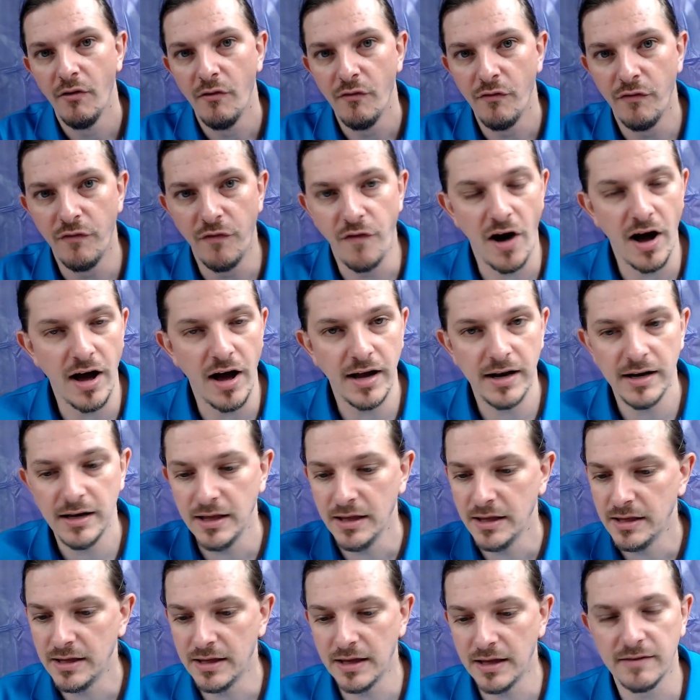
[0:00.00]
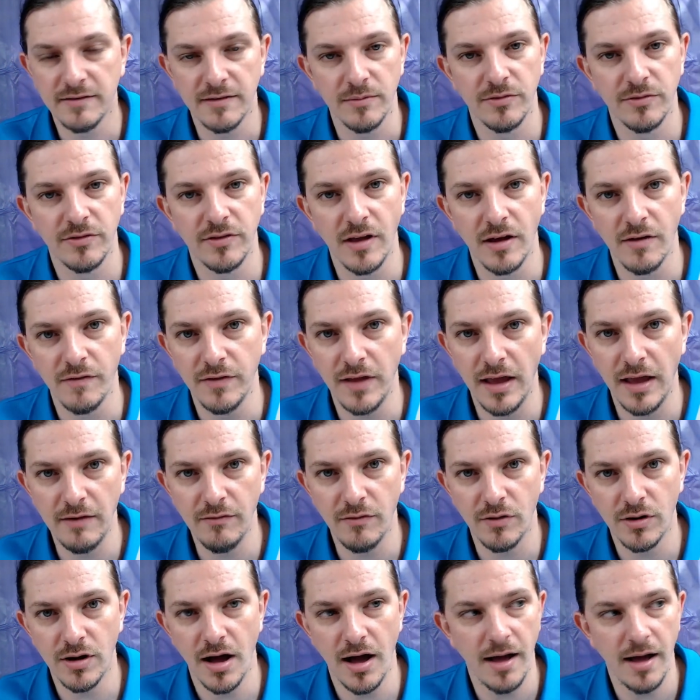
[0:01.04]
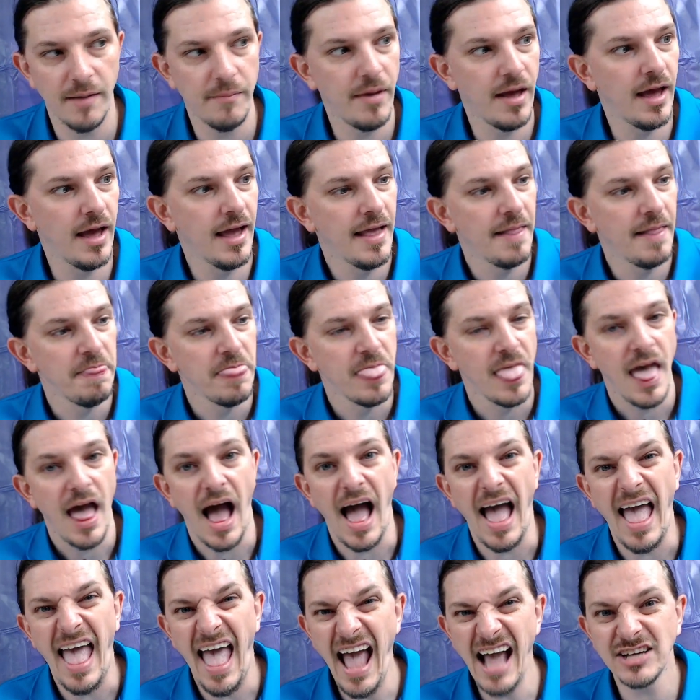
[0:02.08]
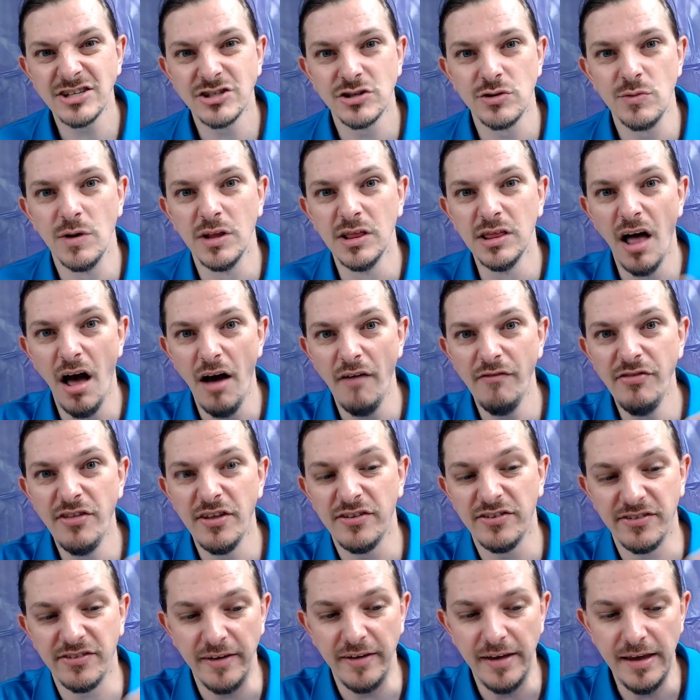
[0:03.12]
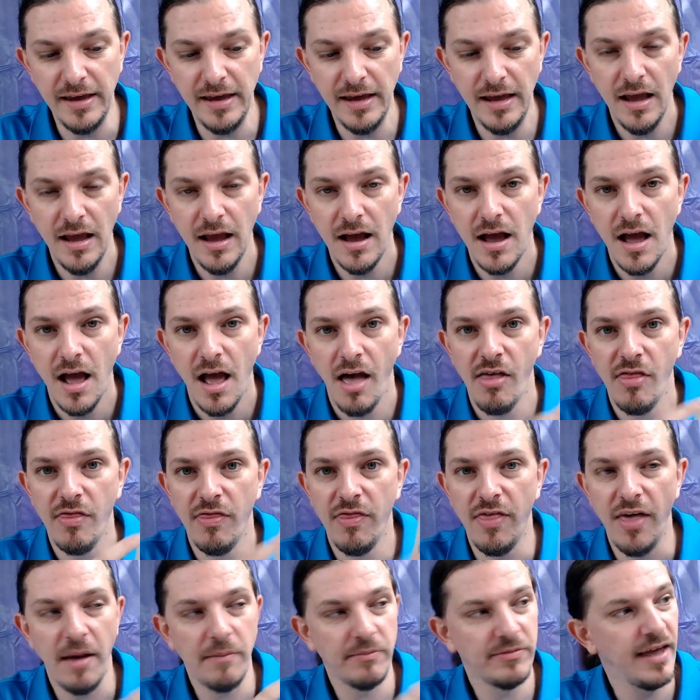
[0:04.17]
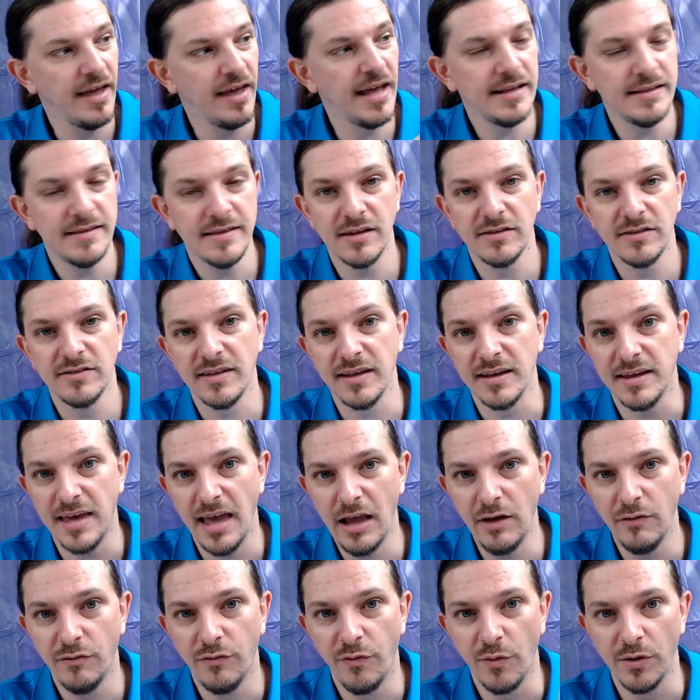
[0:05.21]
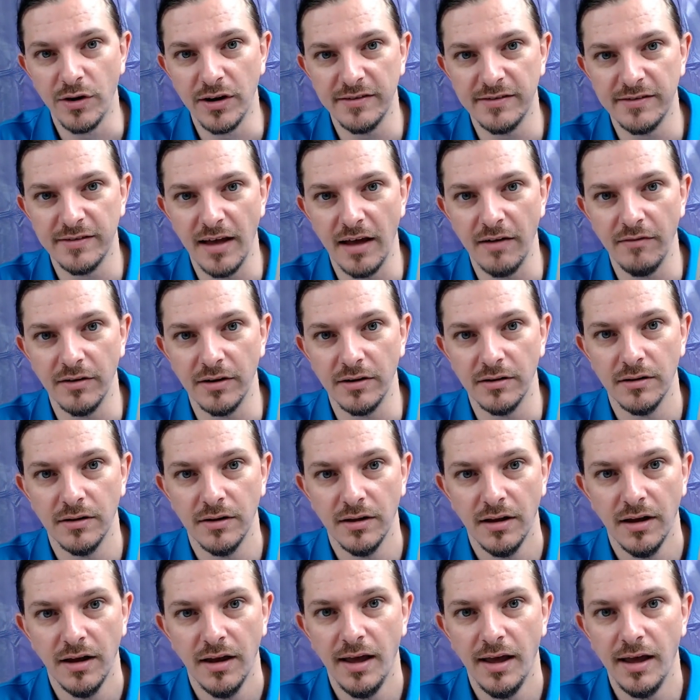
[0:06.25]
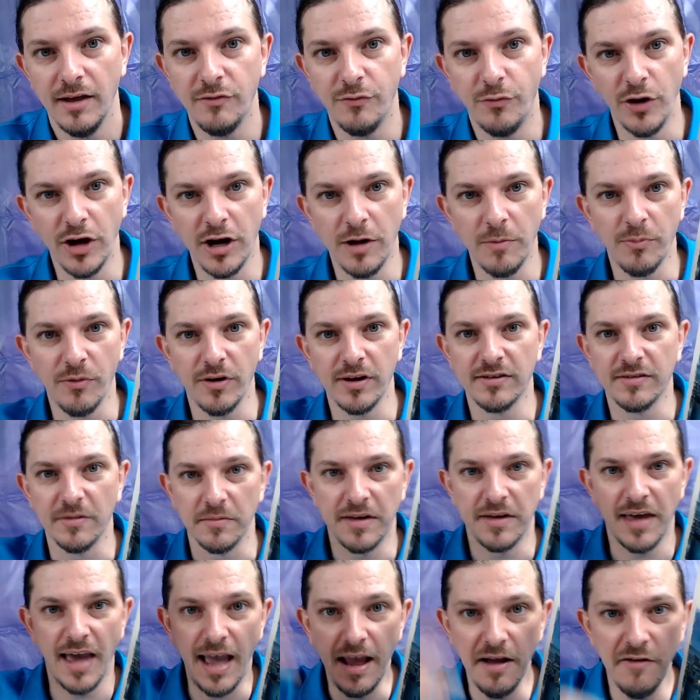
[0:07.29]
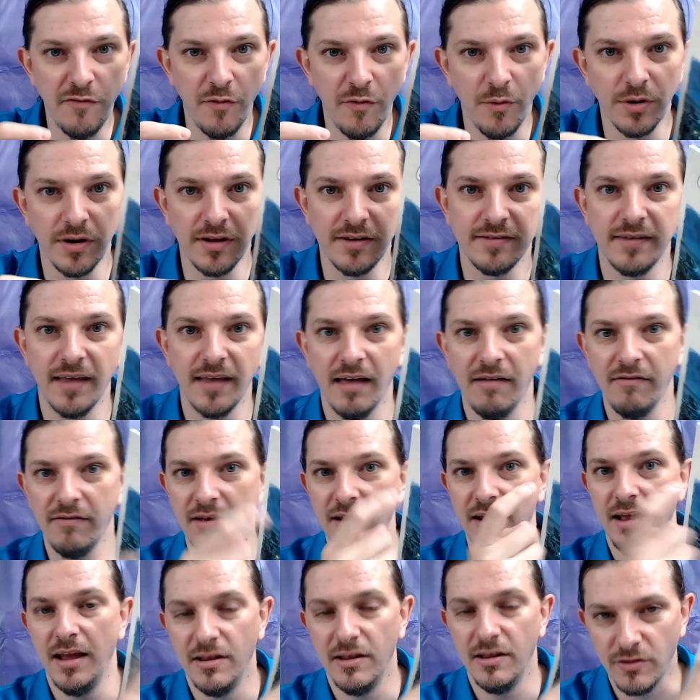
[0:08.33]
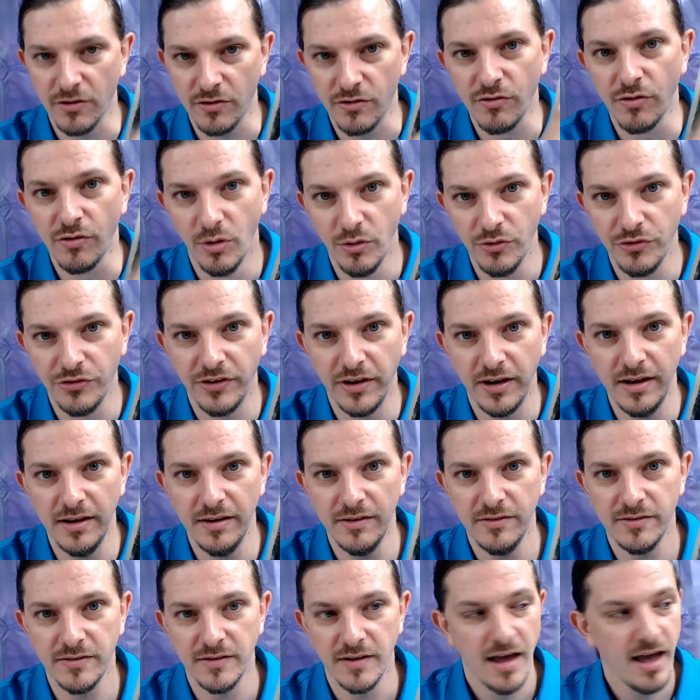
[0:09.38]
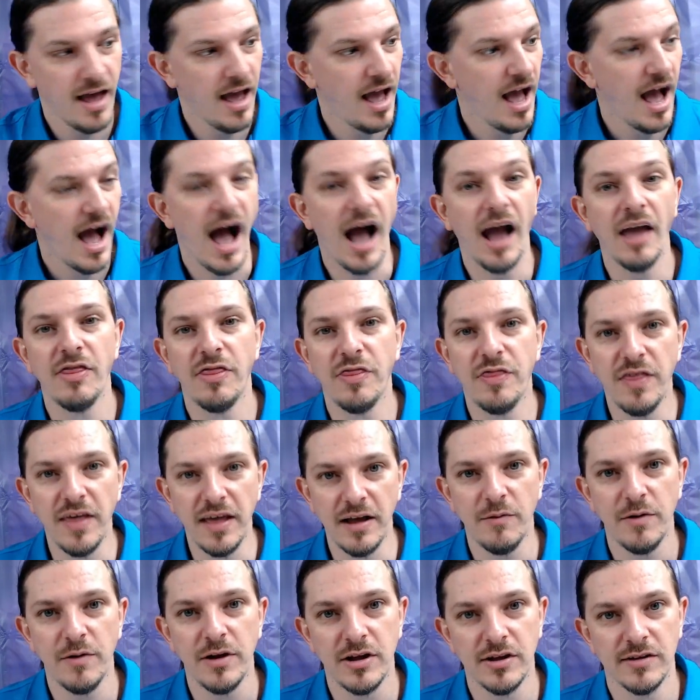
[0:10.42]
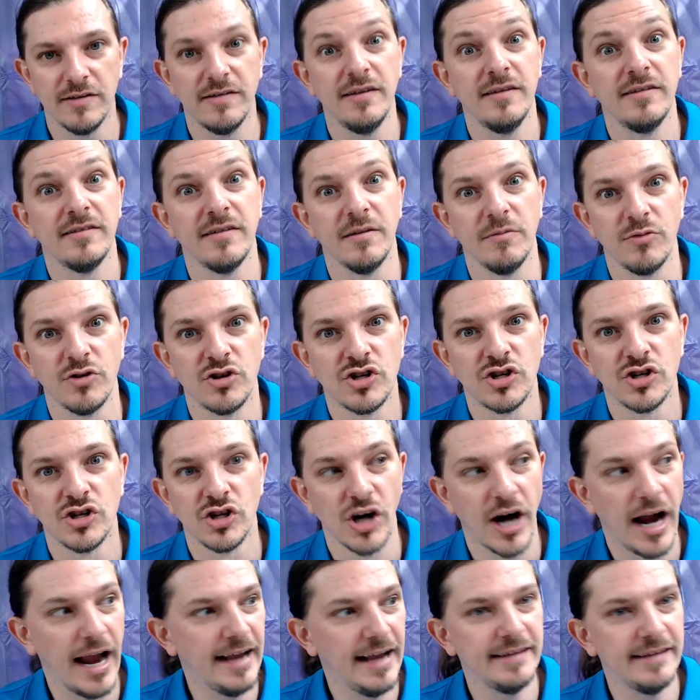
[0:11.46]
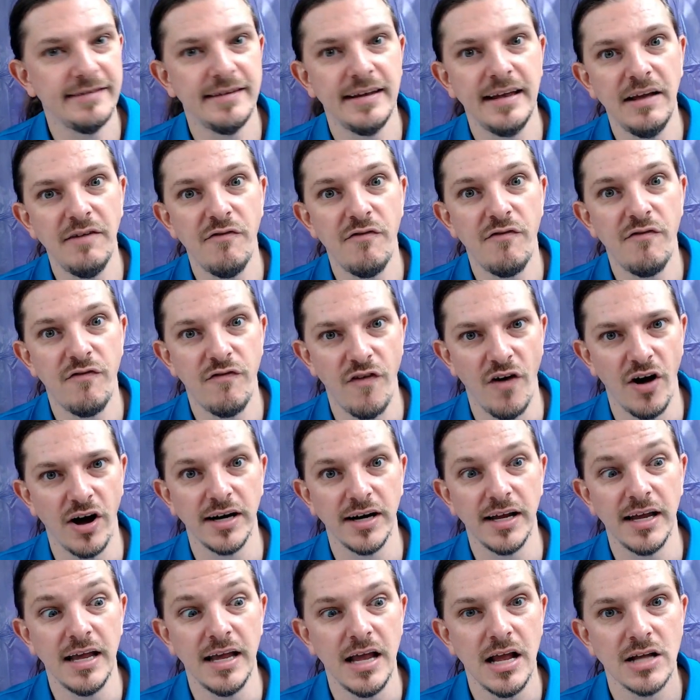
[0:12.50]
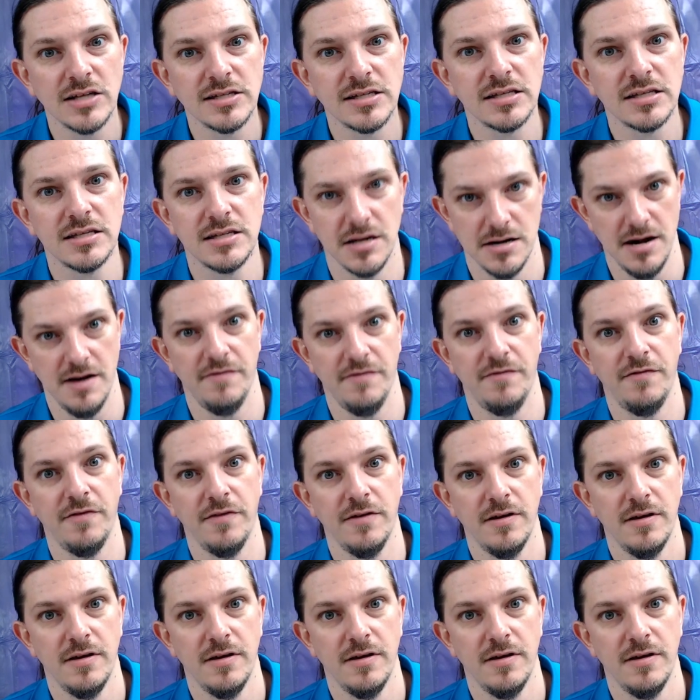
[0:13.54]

Fun, get some stuff, naval combat. I actually would love to see them take this to K-47. If we could bring some K-47 into Cruel Seas, I think we could see some crazy, funny stuff.